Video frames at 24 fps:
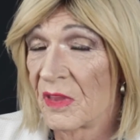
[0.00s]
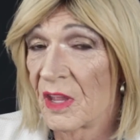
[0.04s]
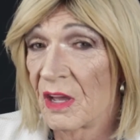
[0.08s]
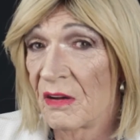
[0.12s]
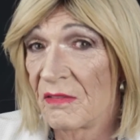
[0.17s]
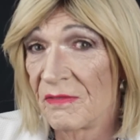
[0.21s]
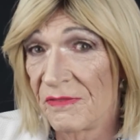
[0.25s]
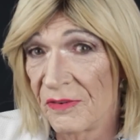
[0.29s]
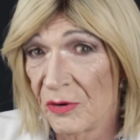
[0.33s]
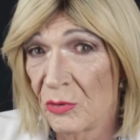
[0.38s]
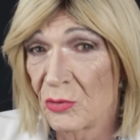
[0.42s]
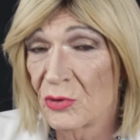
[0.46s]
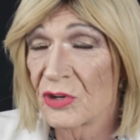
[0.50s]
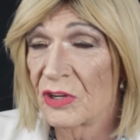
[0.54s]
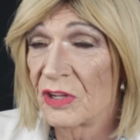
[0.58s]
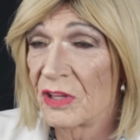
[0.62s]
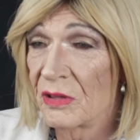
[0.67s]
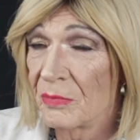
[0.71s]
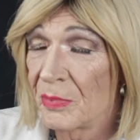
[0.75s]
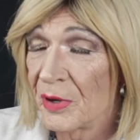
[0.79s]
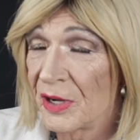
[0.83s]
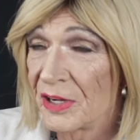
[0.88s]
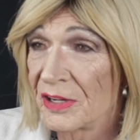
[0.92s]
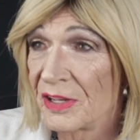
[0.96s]
Unfortunately,
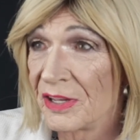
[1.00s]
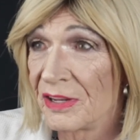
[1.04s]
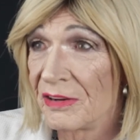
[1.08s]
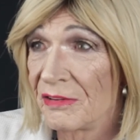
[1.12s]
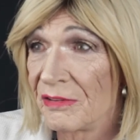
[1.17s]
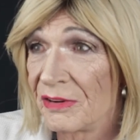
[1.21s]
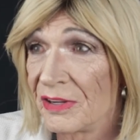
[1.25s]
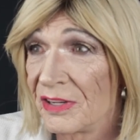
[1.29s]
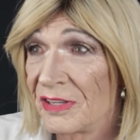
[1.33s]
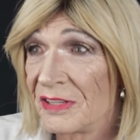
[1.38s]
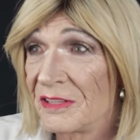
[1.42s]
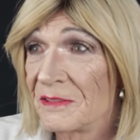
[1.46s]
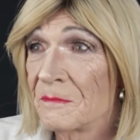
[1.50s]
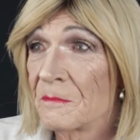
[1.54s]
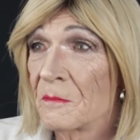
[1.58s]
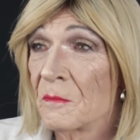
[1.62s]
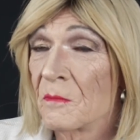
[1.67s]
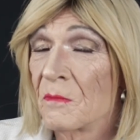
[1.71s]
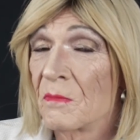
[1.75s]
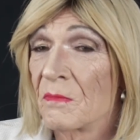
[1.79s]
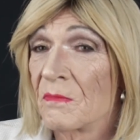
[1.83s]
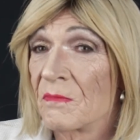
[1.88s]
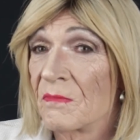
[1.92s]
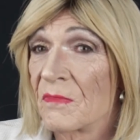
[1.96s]
the punk era
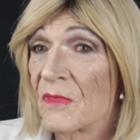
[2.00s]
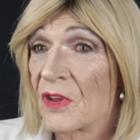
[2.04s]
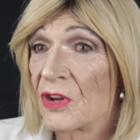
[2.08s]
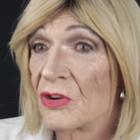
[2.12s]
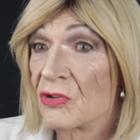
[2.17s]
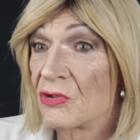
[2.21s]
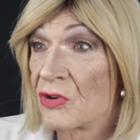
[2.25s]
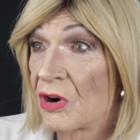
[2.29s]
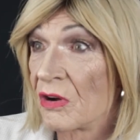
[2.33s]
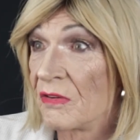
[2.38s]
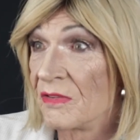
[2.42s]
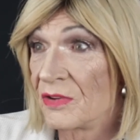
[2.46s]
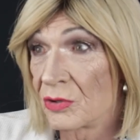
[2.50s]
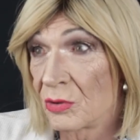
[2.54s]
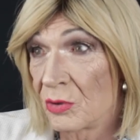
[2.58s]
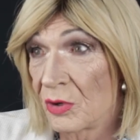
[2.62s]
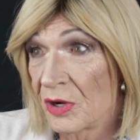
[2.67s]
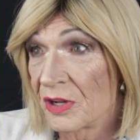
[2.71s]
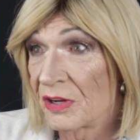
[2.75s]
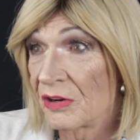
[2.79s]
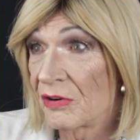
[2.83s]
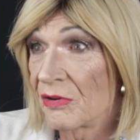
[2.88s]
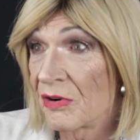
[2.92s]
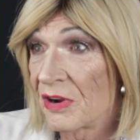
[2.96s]
drove us
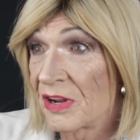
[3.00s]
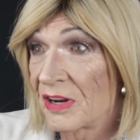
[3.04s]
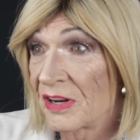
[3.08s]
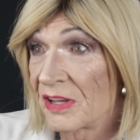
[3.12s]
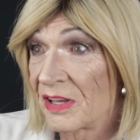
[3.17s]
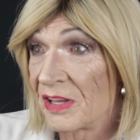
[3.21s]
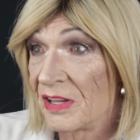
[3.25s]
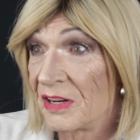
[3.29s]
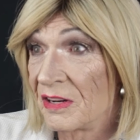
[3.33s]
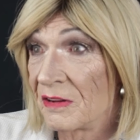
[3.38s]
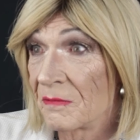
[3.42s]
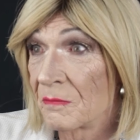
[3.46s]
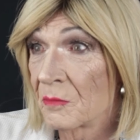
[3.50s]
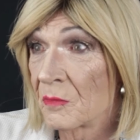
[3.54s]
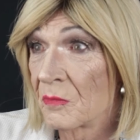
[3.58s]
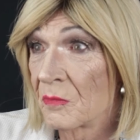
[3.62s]
all underground again.